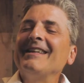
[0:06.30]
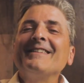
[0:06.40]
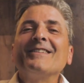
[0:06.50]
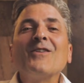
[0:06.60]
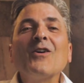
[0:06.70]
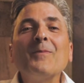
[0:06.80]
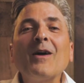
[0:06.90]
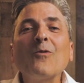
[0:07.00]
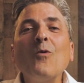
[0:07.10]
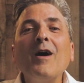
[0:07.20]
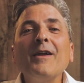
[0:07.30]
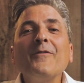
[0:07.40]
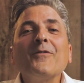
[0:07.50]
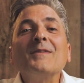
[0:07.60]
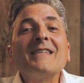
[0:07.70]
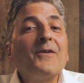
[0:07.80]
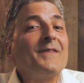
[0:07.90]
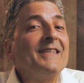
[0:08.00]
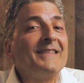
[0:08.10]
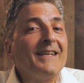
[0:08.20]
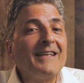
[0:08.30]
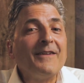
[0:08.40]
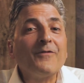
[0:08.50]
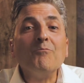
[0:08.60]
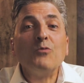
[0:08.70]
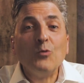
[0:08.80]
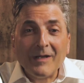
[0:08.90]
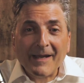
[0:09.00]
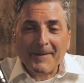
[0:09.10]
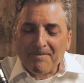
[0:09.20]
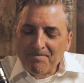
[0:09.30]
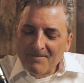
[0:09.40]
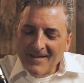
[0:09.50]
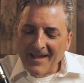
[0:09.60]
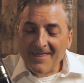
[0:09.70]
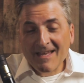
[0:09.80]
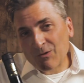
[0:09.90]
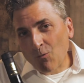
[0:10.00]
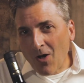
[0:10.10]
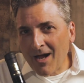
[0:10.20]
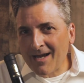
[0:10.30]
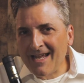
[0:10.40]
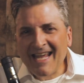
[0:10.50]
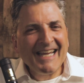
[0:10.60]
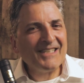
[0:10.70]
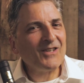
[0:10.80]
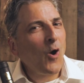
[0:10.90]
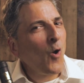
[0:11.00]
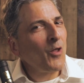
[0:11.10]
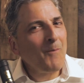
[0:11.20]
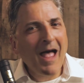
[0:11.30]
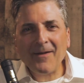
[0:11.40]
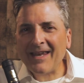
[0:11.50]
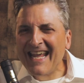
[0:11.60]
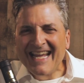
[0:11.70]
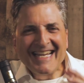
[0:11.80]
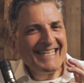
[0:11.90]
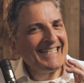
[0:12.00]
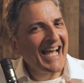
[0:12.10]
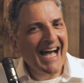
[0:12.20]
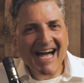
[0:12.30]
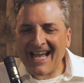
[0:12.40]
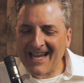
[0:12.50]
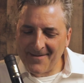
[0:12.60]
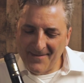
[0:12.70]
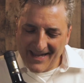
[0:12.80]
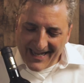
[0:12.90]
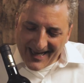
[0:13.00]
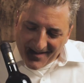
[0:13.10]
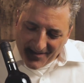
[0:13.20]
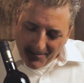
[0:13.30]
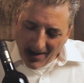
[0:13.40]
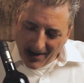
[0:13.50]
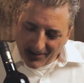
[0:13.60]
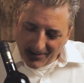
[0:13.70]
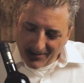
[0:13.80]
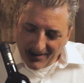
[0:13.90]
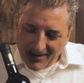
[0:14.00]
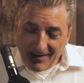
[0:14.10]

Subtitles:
Get to talk about a wine from southeast Italy, from Puglia. And this wine, it's all about time in the bottle.